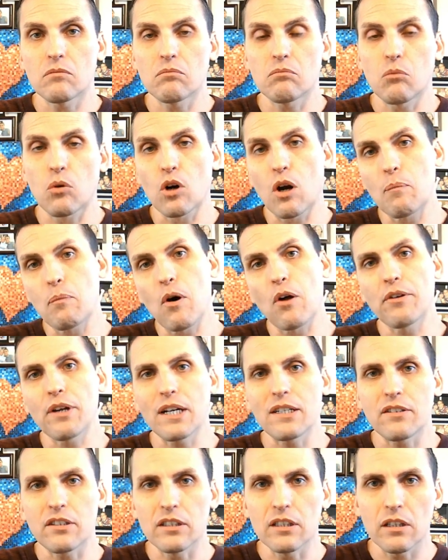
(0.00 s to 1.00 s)
we're up all
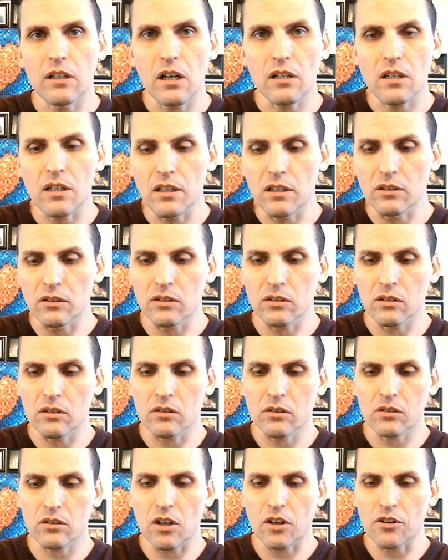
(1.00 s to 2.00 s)
night to get lucky is
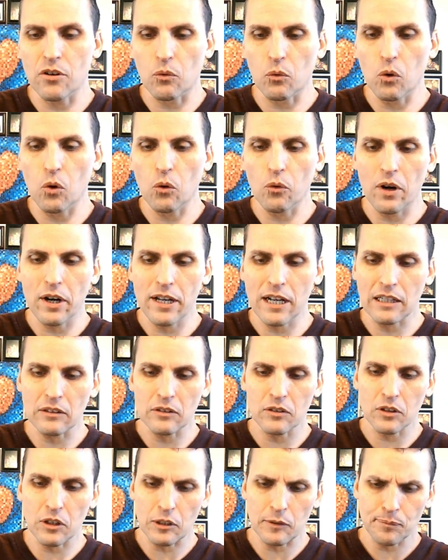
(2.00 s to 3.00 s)
starting to roll right now.
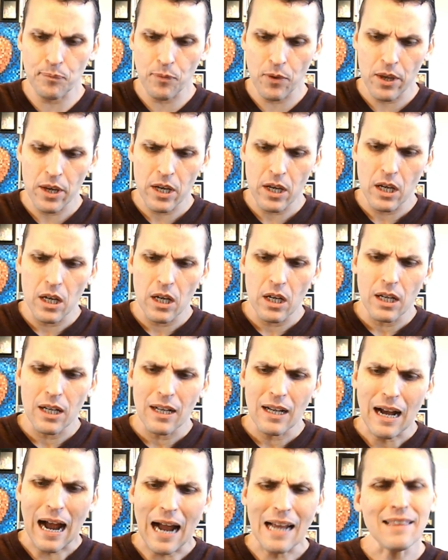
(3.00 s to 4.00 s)
So
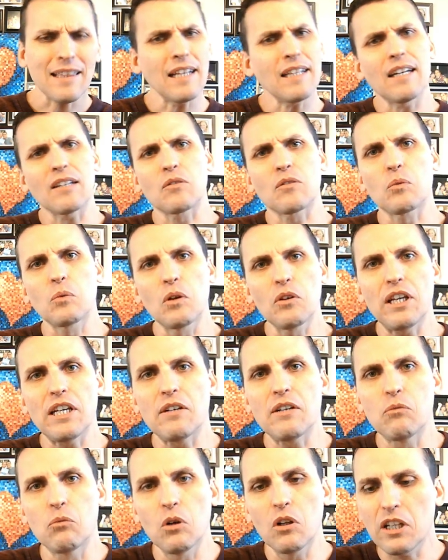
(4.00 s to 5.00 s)
I think that's really,
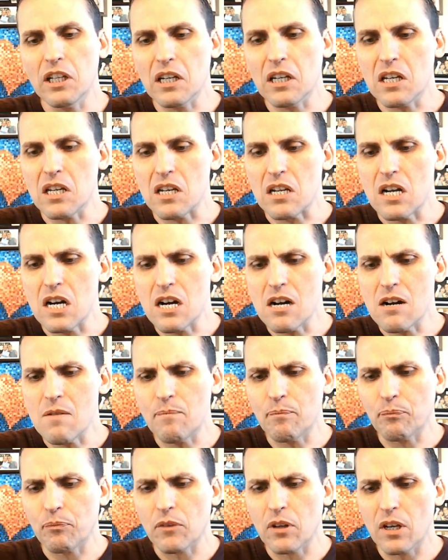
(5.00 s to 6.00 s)
really neat.
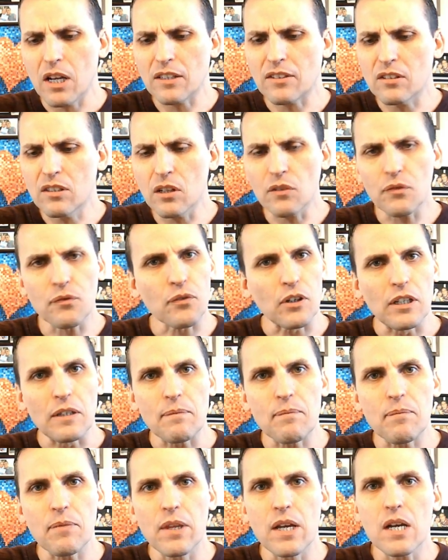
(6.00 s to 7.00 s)
It's different,
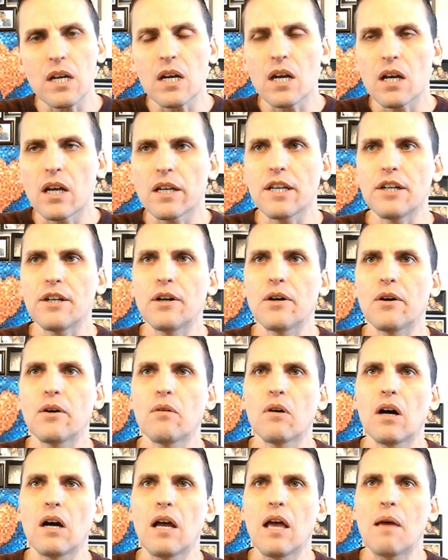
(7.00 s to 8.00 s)
you
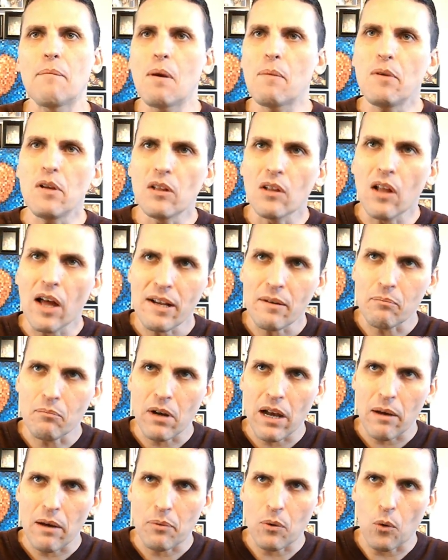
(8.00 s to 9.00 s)
know, and maybe like
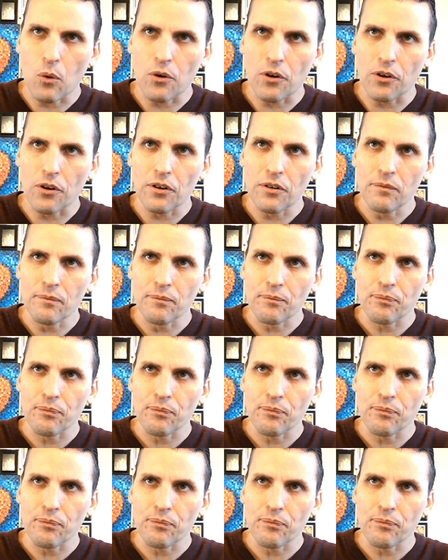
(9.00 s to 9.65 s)
Matt Porter,